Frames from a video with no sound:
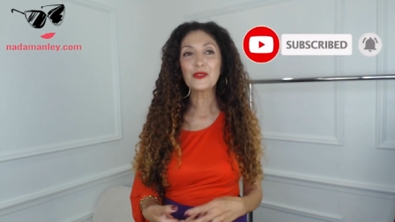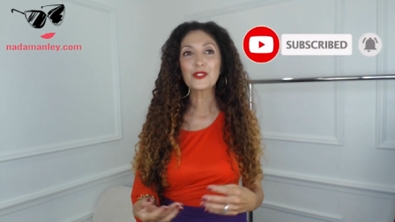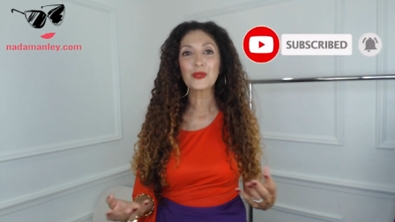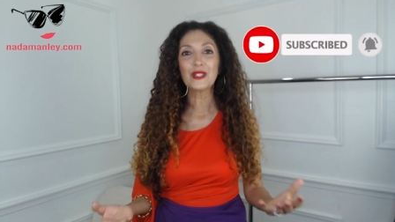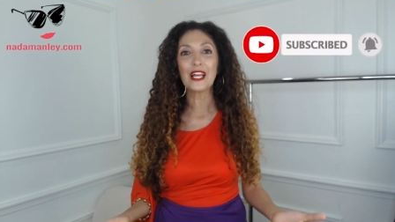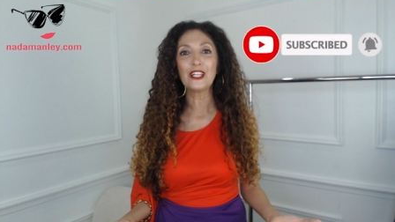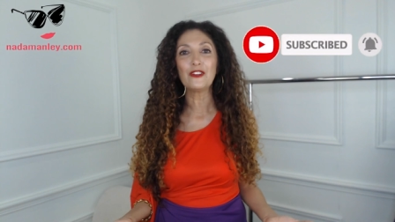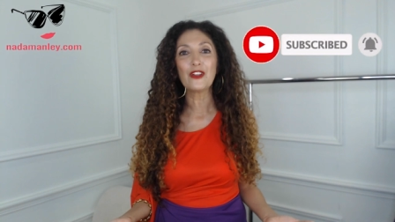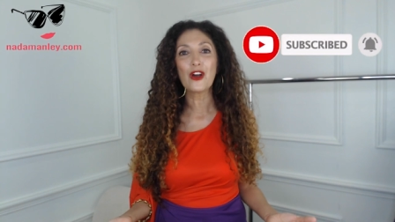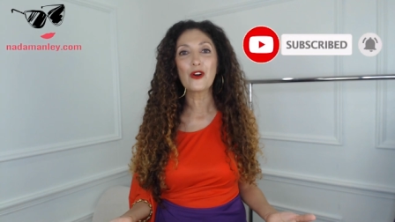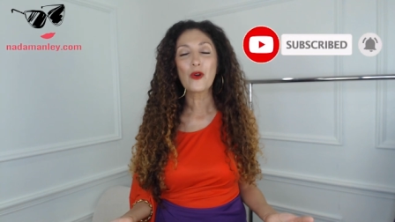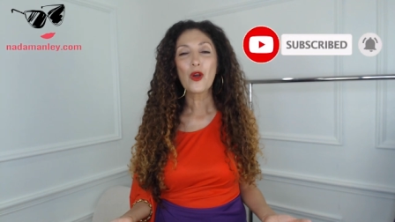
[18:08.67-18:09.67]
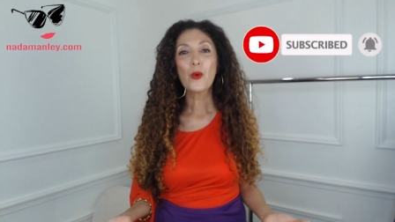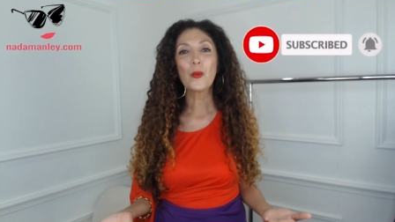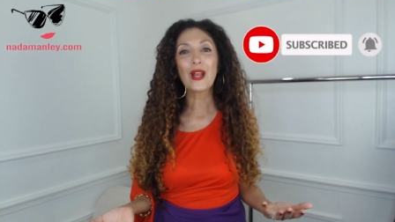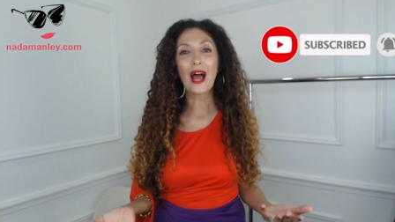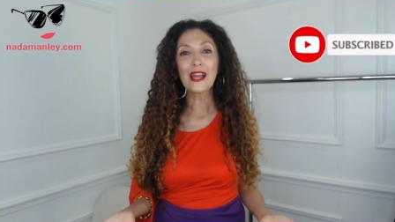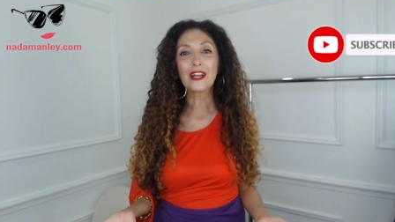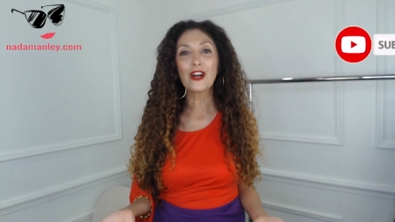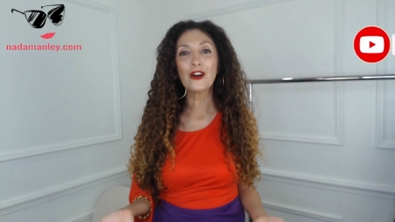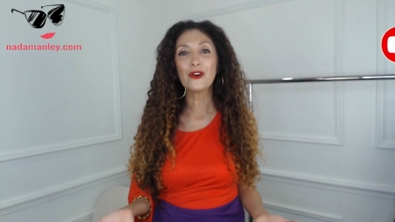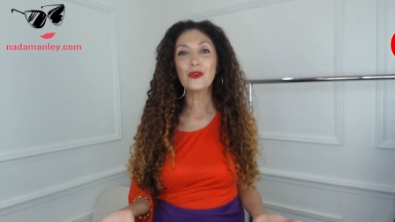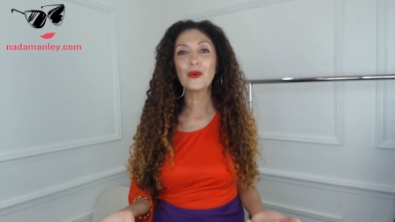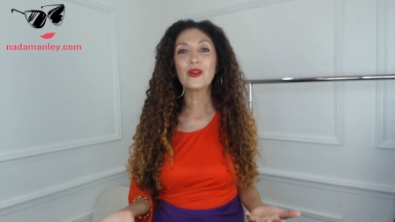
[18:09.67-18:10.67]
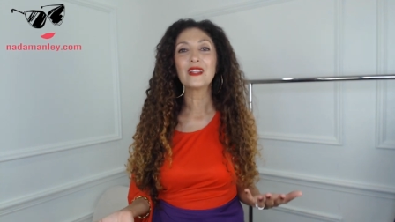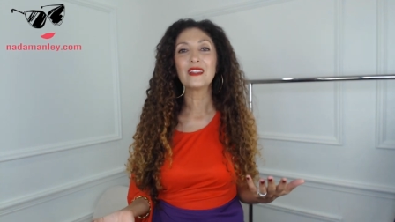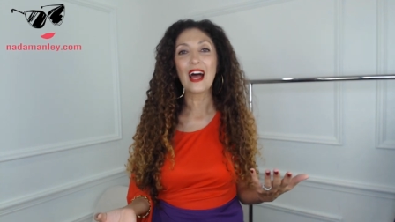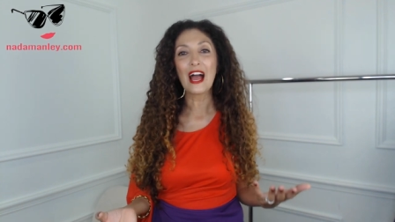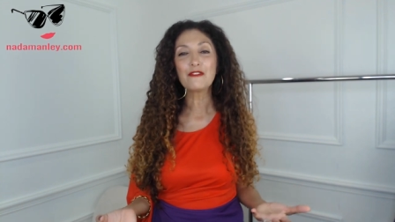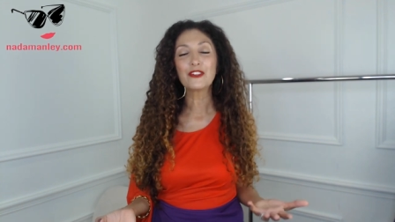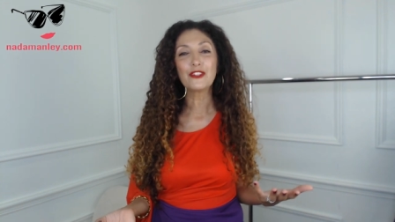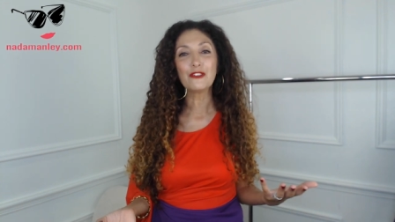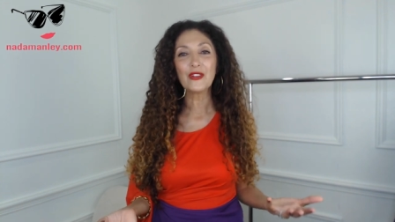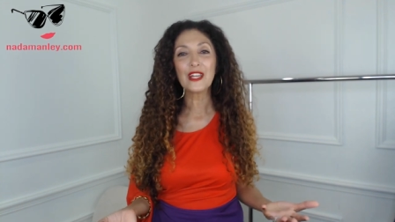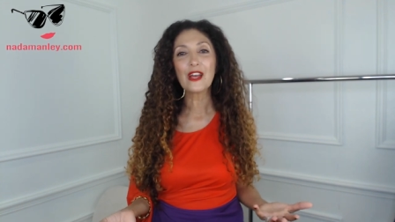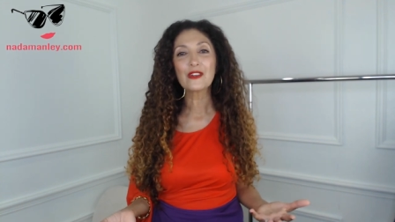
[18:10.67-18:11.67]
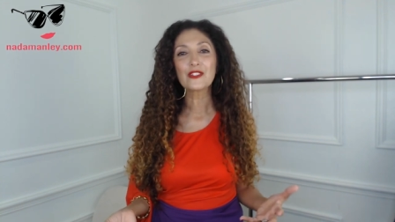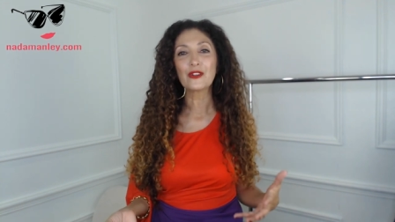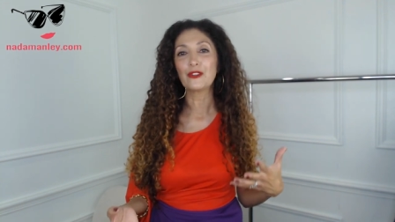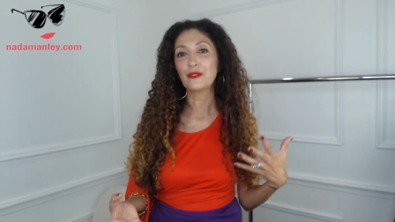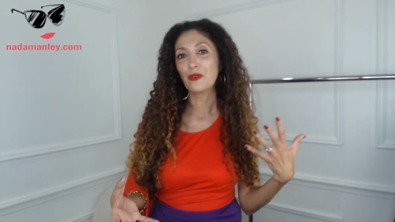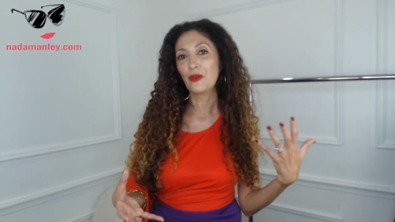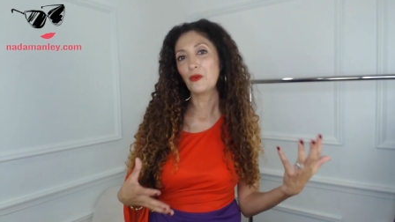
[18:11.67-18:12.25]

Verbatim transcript: which will let you know when I go live with new videos or